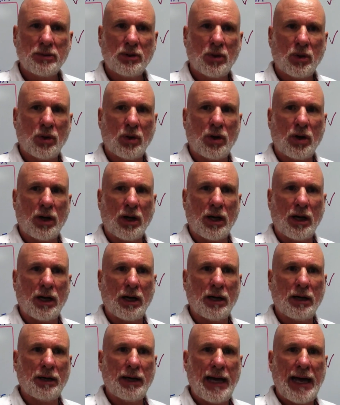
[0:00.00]

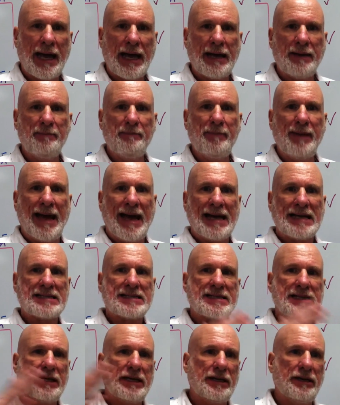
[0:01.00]
or a
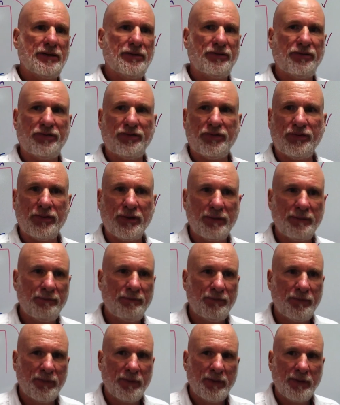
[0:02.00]
massive
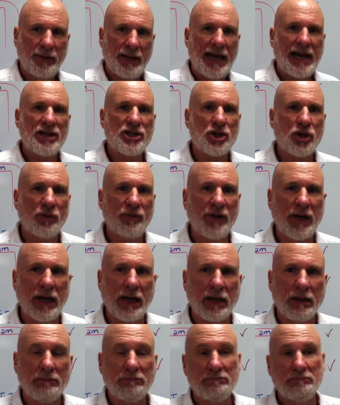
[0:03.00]

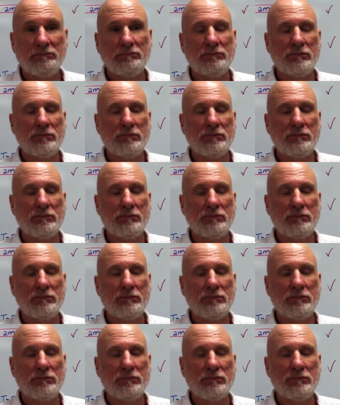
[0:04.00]
SUV?